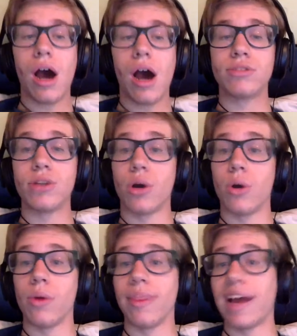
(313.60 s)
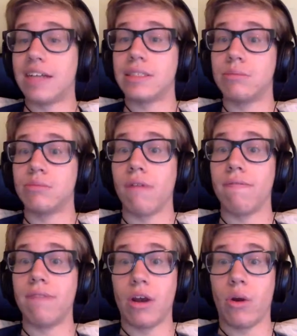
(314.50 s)
So that seems
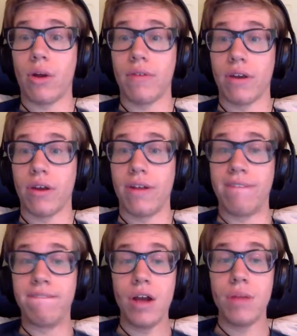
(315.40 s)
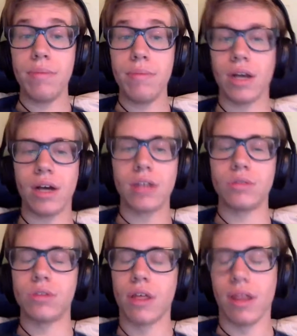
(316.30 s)
very, very fun
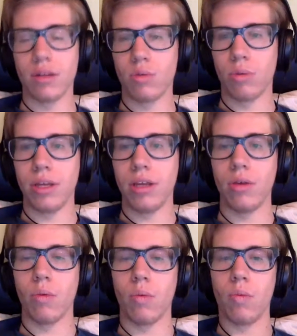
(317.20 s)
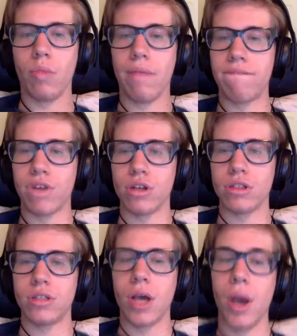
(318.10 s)
because it will be the
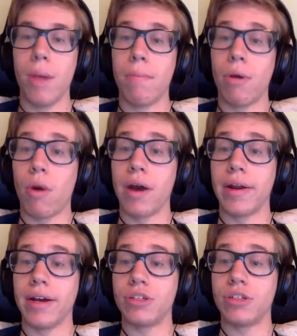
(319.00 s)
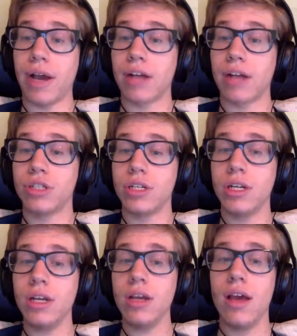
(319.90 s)
first Moana
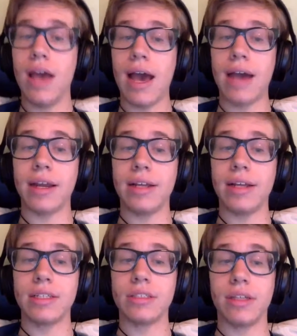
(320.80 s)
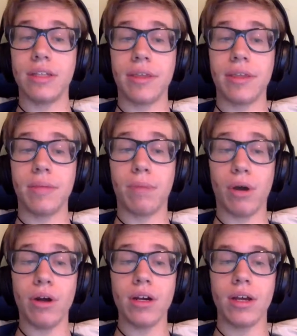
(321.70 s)
attraction at a Disney theme
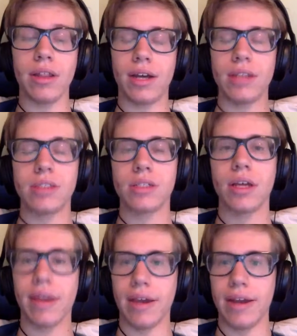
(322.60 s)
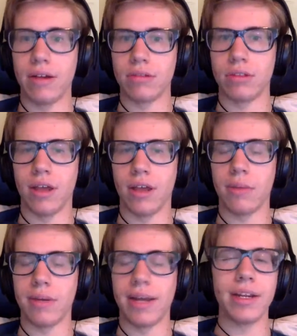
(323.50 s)
park, unless they announce another
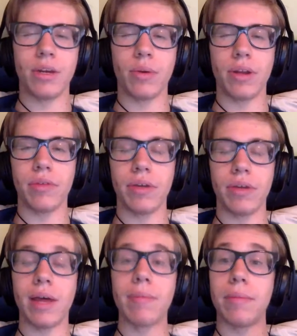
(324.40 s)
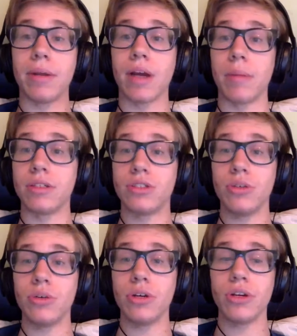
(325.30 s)
one at D23 that might be coming
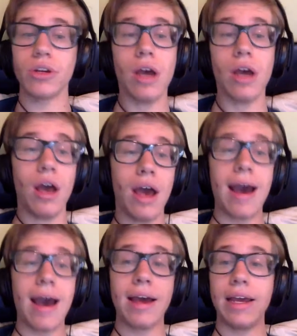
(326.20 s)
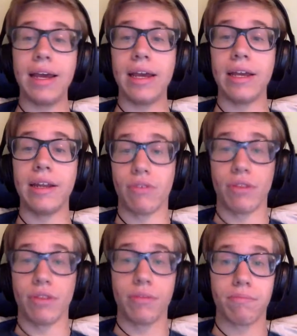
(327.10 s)
sooner at a
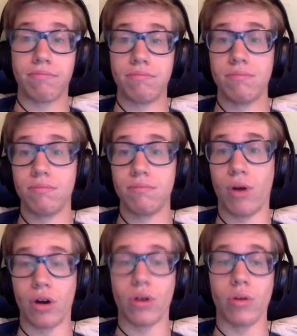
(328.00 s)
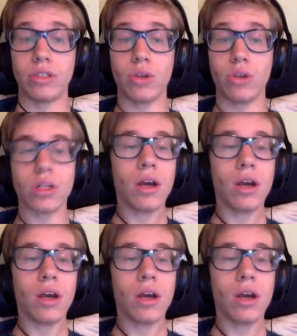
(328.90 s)
different park or resort.